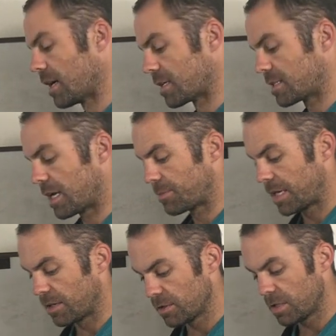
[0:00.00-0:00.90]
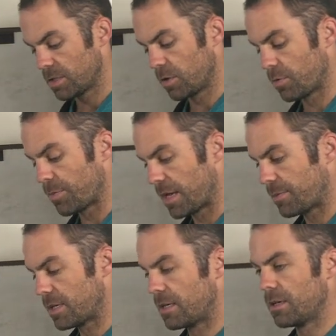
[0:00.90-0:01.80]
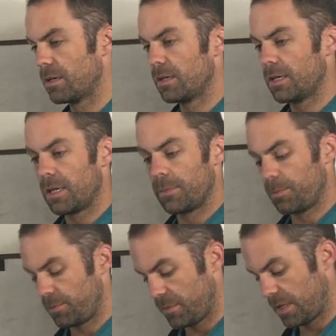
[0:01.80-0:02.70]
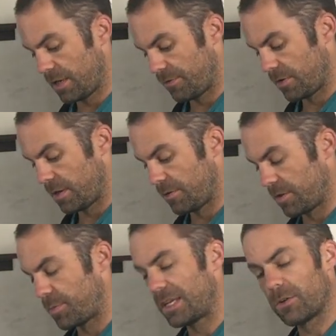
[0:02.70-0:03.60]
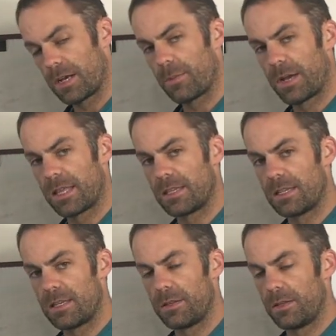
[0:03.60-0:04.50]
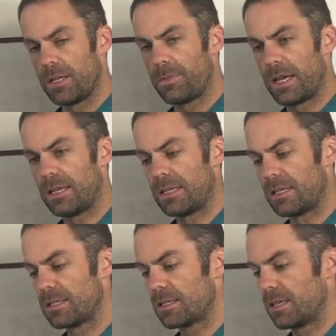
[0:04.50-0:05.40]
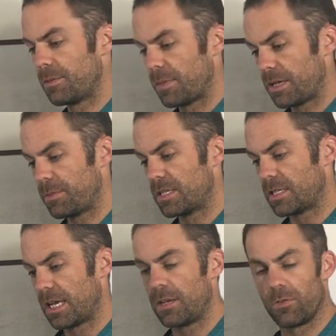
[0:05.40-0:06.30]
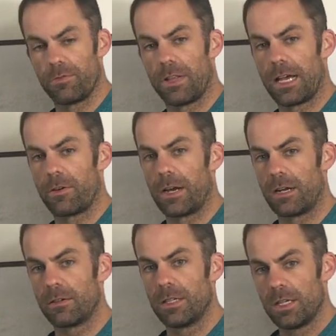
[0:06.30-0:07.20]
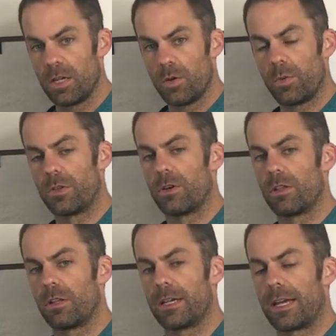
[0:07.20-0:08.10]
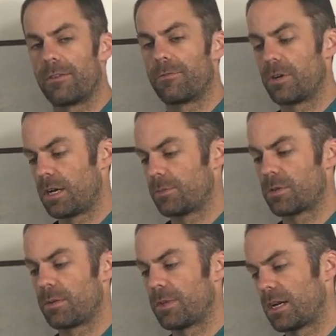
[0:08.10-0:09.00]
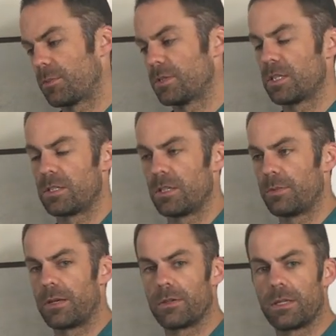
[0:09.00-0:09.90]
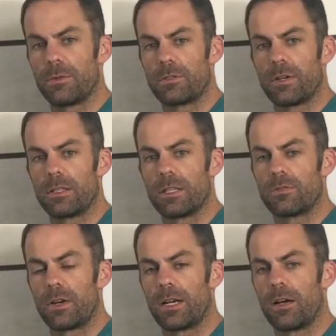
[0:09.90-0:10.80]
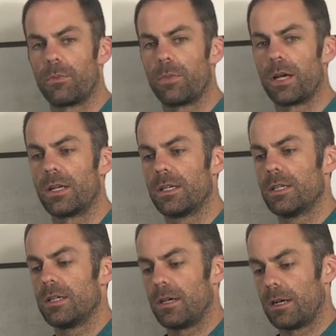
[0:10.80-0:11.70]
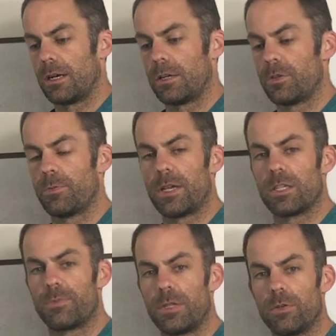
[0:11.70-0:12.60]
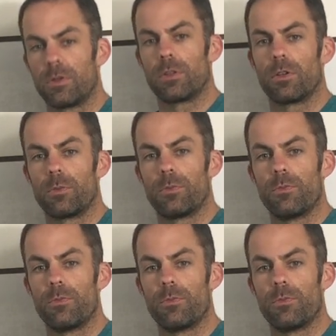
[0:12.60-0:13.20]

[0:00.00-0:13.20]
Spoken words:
step down. So we may be, if depending on how bad the knee pain is, it may be standing on the flat ground with your other leg out in front. I'm sorry, I'm not in a position to be able to demonstrate this right now, but you may just be doing a little,